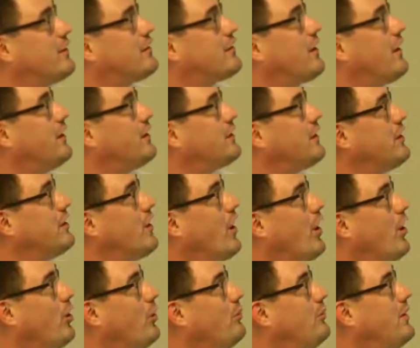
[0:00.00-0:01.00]
is called
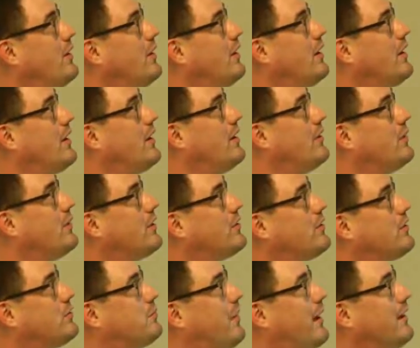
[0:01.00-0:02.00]
GNOME, which
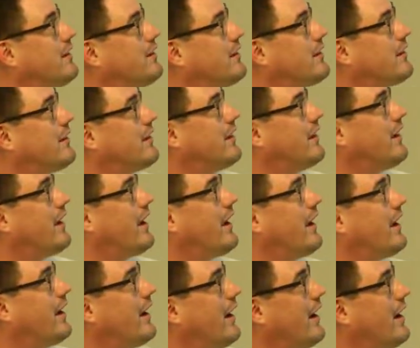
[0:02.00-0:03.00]
is
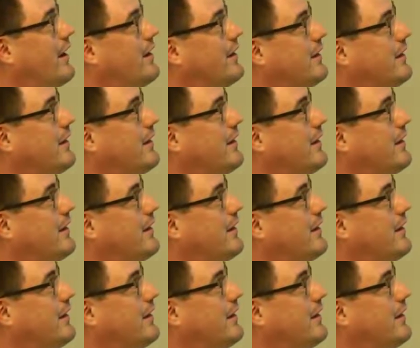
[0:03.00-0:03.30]
basically a